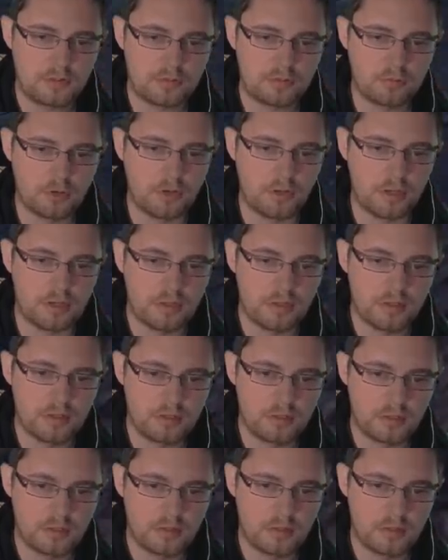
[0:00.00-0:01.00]
you just run in,
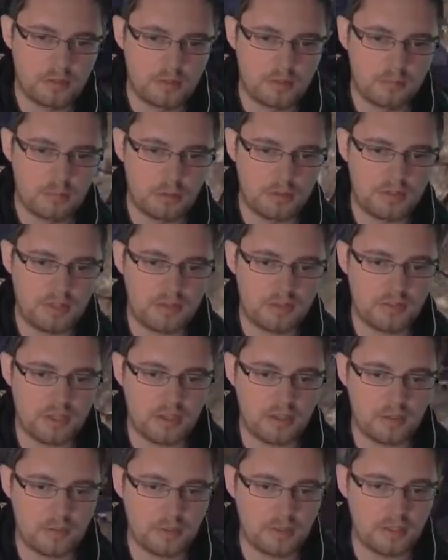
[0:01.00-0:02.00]
put down
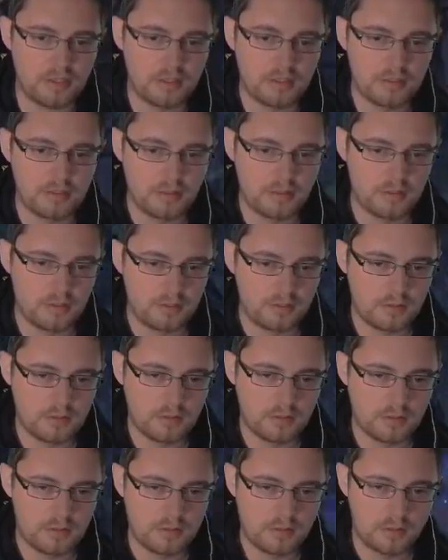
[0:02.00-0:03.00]
your AoE,
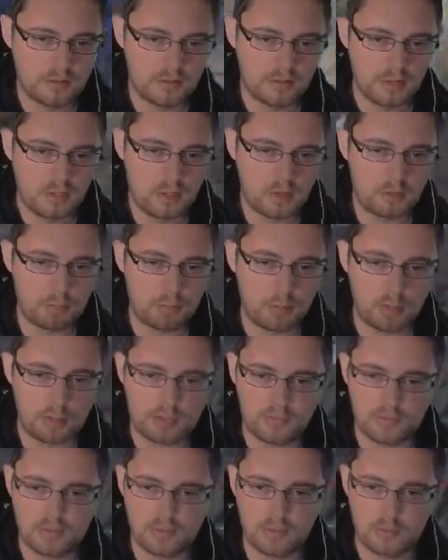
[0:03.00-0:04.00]
hold
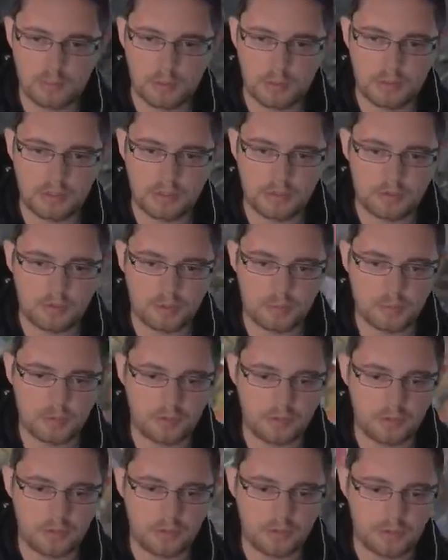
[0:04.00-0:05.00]
block, everything's pulled in,
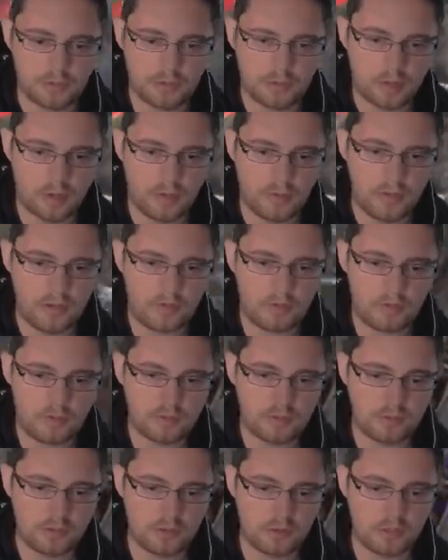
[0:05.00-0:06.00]
job done. And then
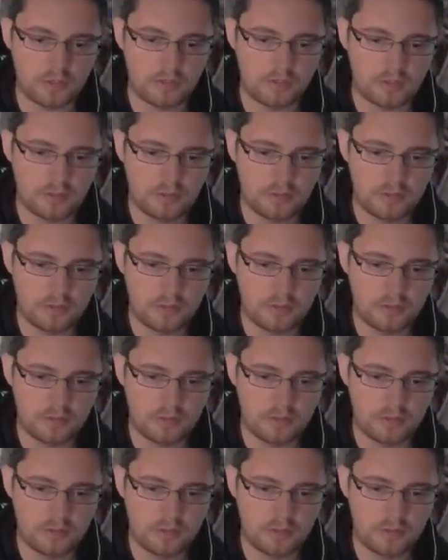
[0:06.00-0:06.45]
everything's taunted.